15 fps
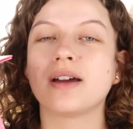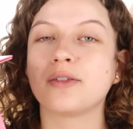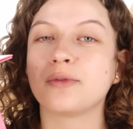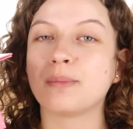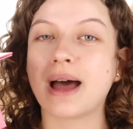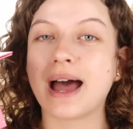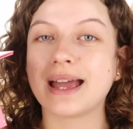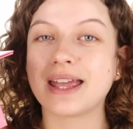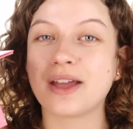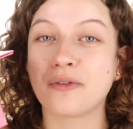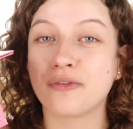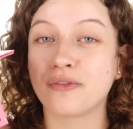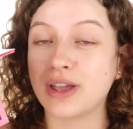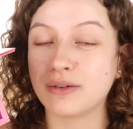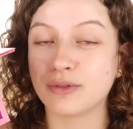of my
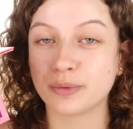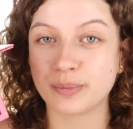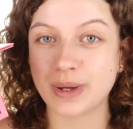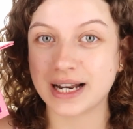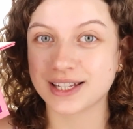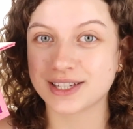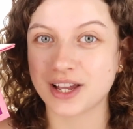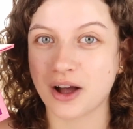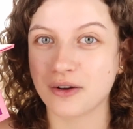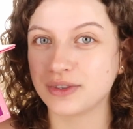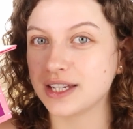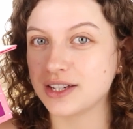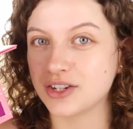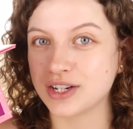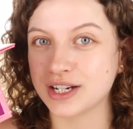favorite palettes of
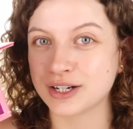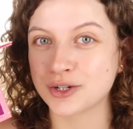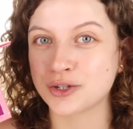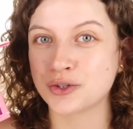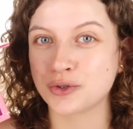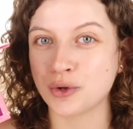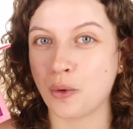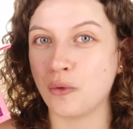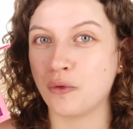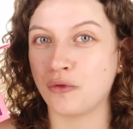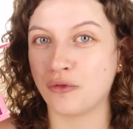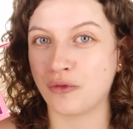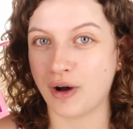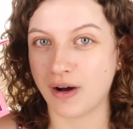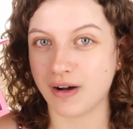this year so
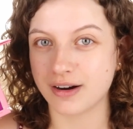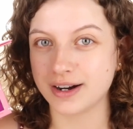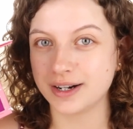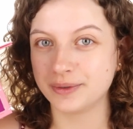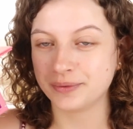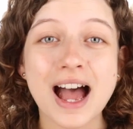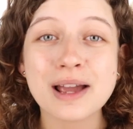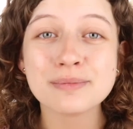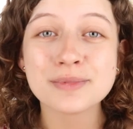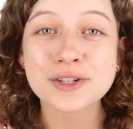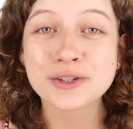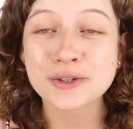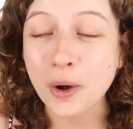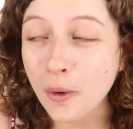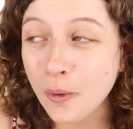far. I'm
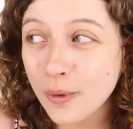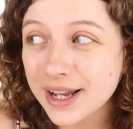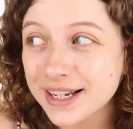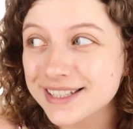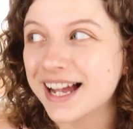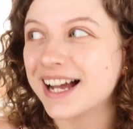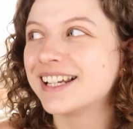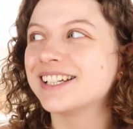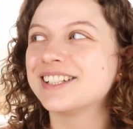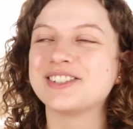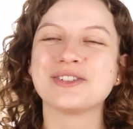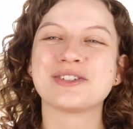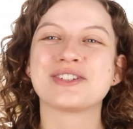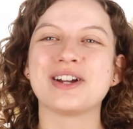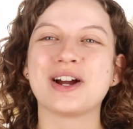so excited
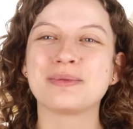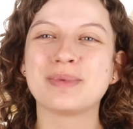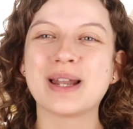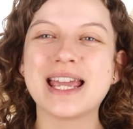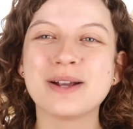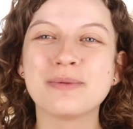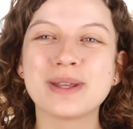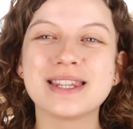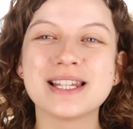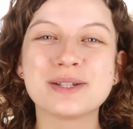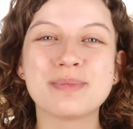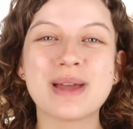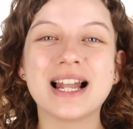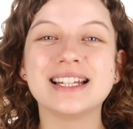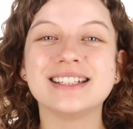to start playing with
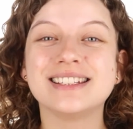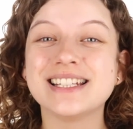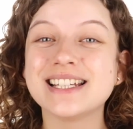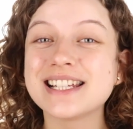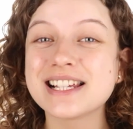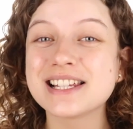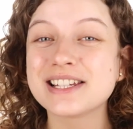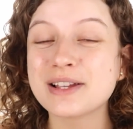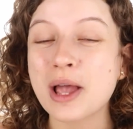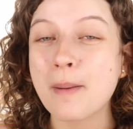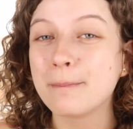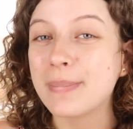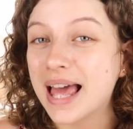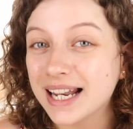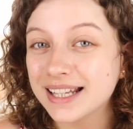this palette. This is
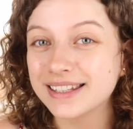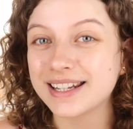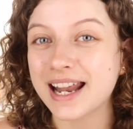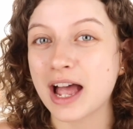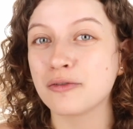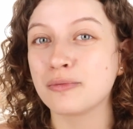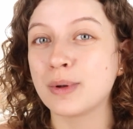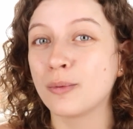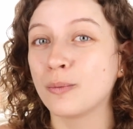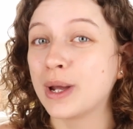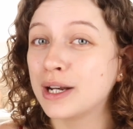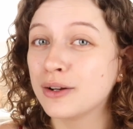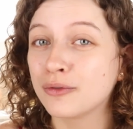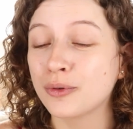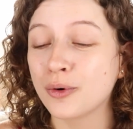a palette that I've been
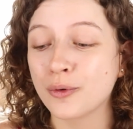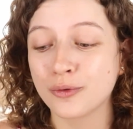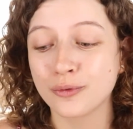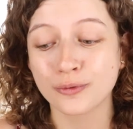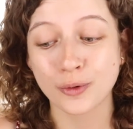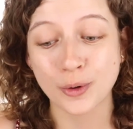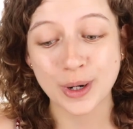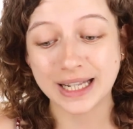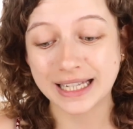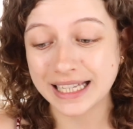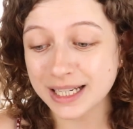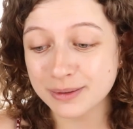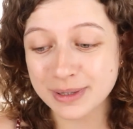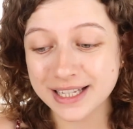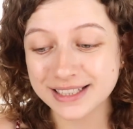waiting for for a
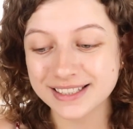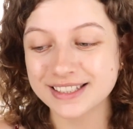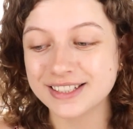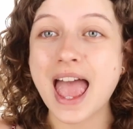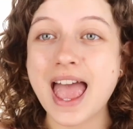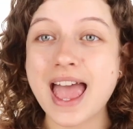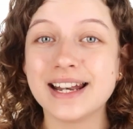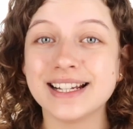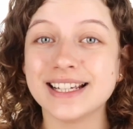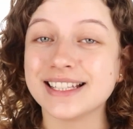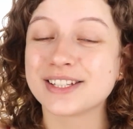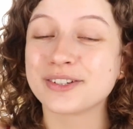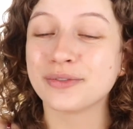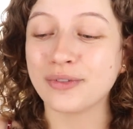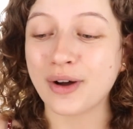little bit and
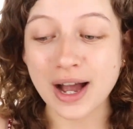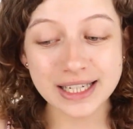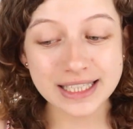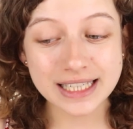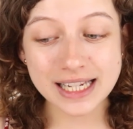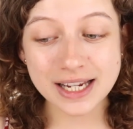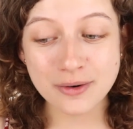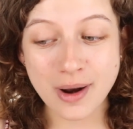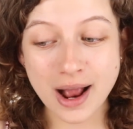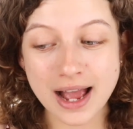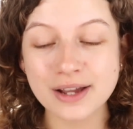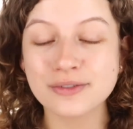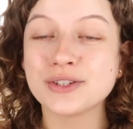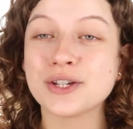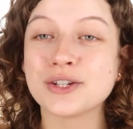it's finally
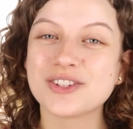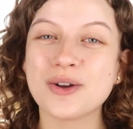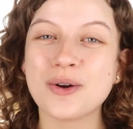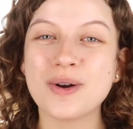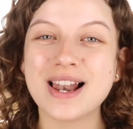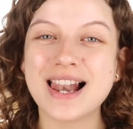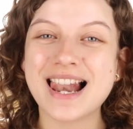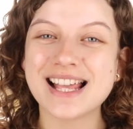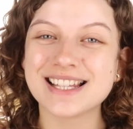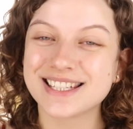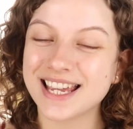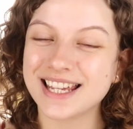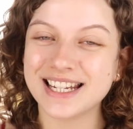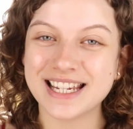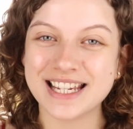arrived. So
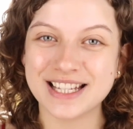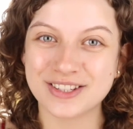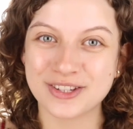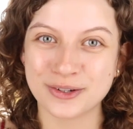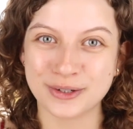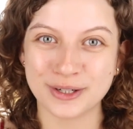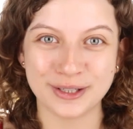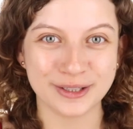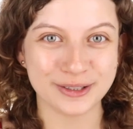let's get into the